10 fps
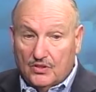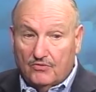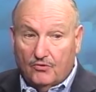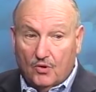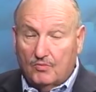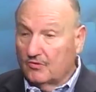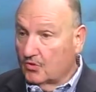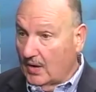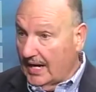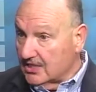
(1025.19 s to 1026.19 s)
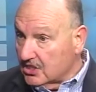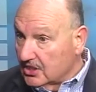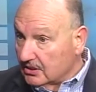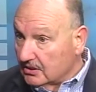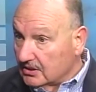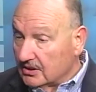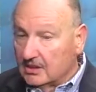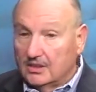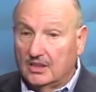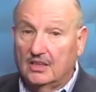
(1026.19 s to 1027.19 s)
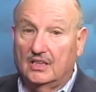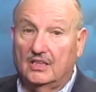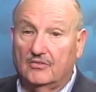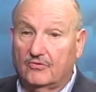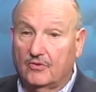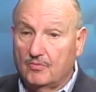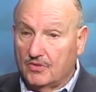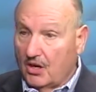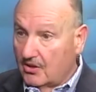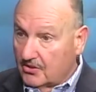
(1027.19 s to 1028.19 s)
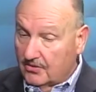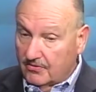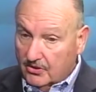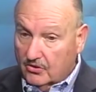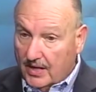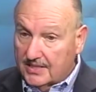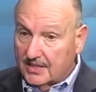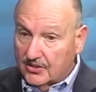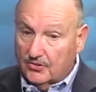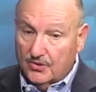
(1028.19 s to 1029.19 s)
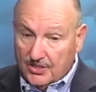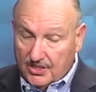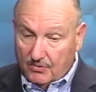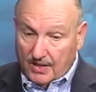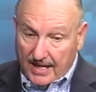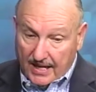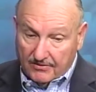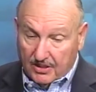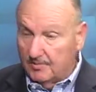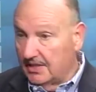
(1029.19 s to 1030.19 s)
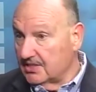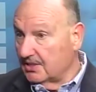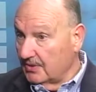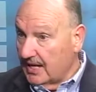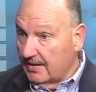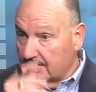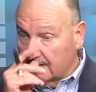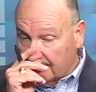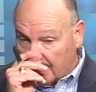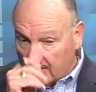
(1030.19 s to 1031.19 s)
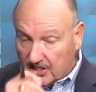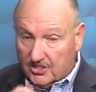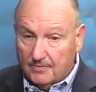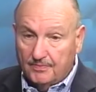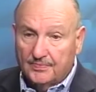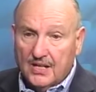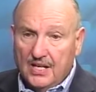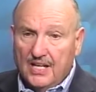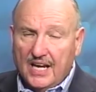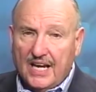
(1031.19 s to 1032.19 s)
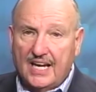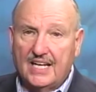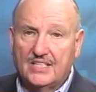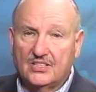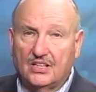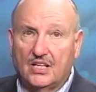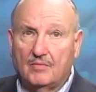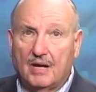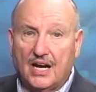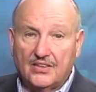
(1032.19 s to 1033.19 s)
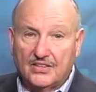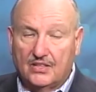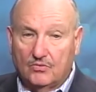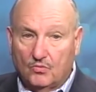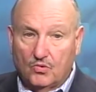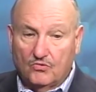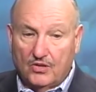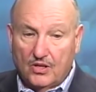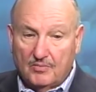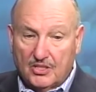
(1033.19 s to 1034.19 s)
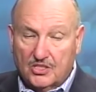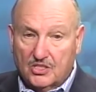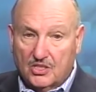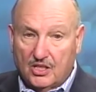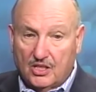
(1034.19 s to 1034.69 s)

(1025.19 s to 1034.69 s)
the form of grants from our different granting authorities that we have, committees that we have at the foundation. And I think we very much